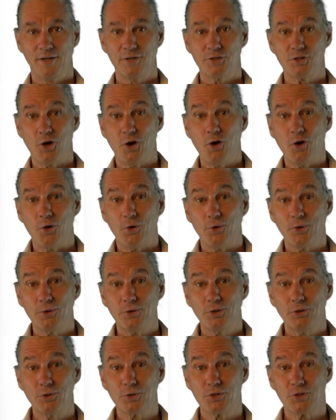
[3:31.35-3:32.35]
So,
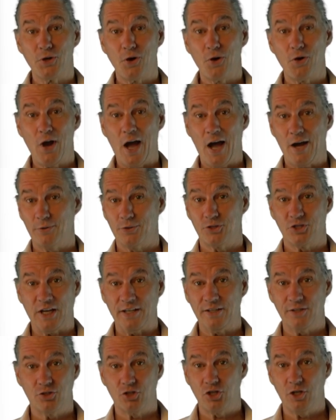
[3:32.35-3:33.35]
you saw how
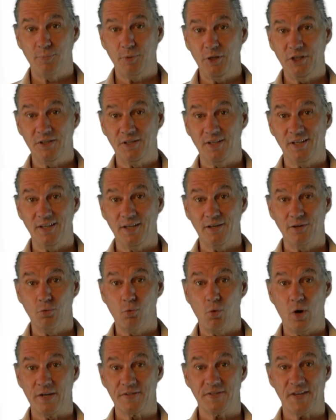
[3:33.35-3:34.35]
ChatGPT
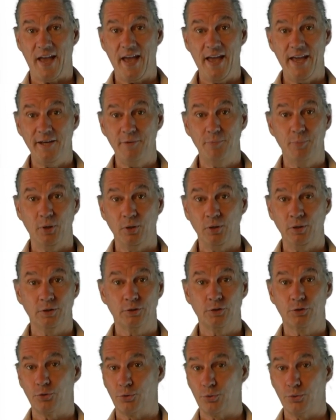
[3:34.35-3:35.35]
was able
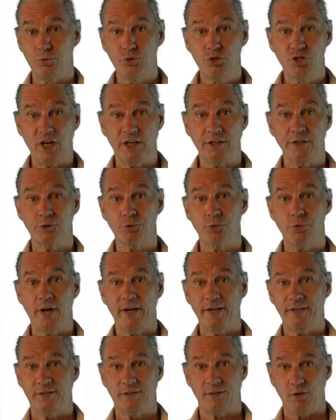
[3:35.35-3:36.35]
to
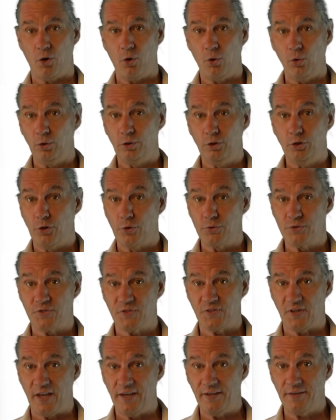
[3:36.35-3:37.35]
generate all those
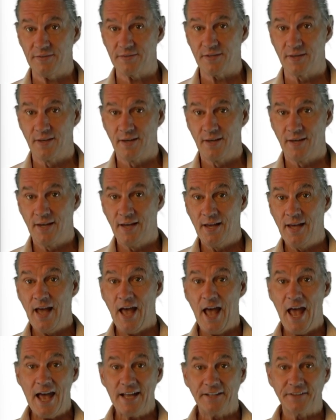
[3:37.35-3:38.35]
things,
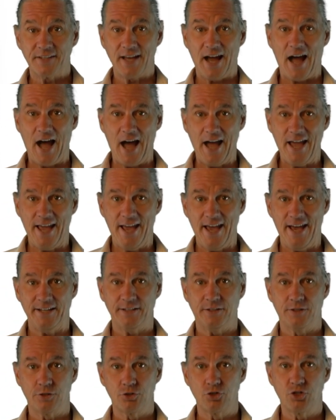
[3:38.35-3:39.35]
and I
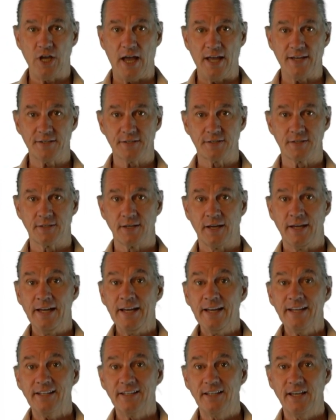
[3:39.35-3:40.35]
had just
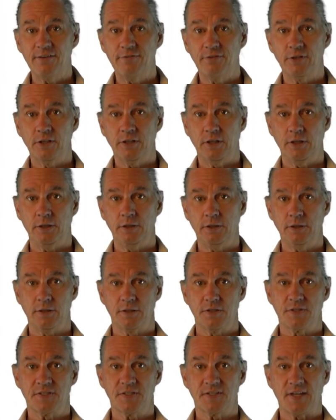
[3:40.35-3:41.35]
given
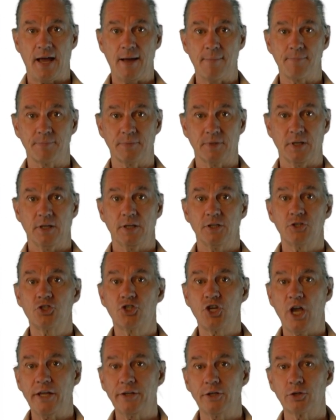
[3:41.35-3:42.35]
in some
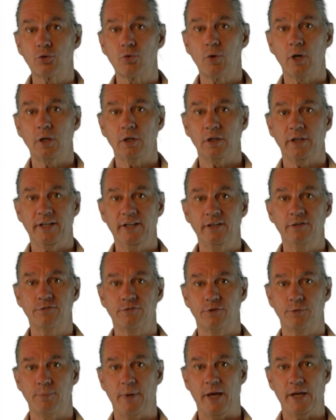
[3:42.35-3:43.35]
general
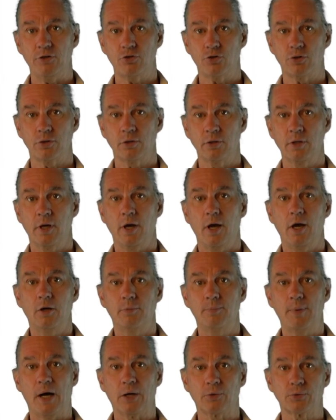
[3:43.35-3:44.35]
information
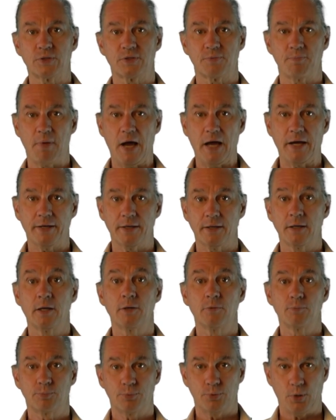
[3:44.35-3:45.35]
about my
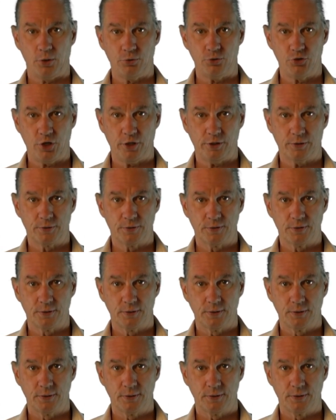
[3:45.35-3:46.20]
project.